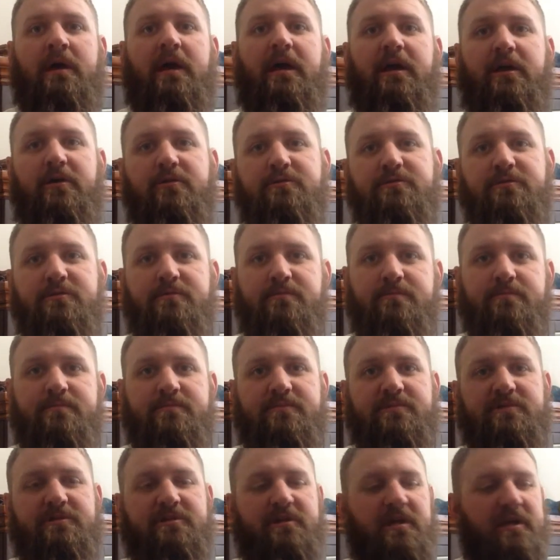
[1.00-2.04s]
Hey YouTube,
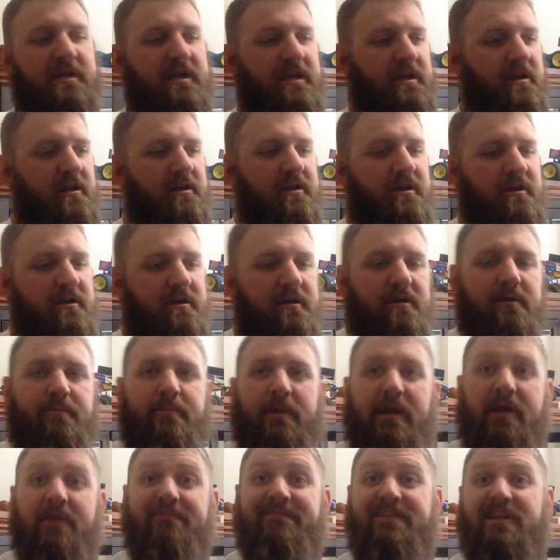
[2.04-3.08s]
just get on here,
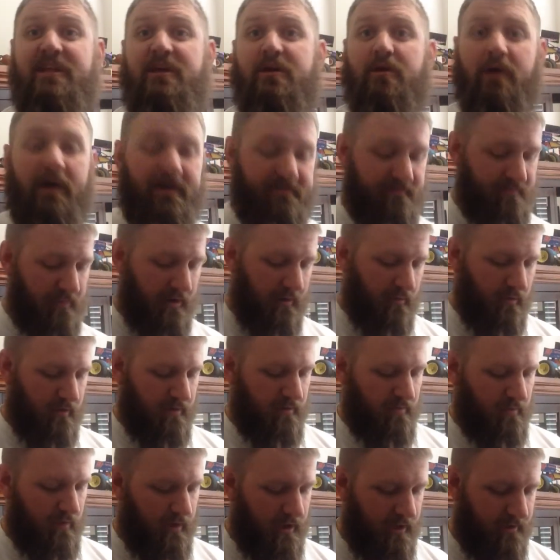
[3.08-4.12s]
make a video, haven't made one
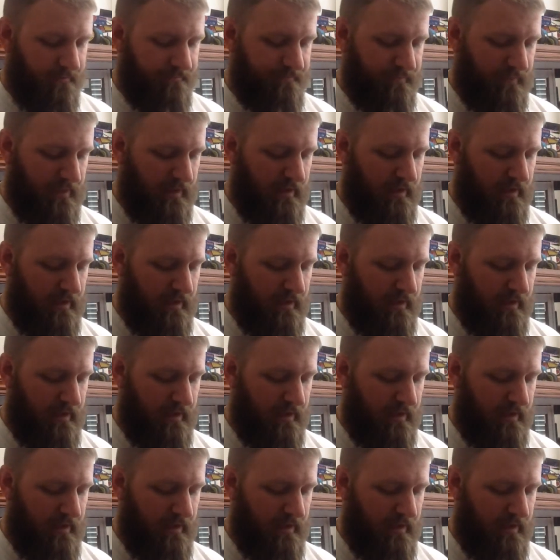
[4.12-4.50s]
in a while.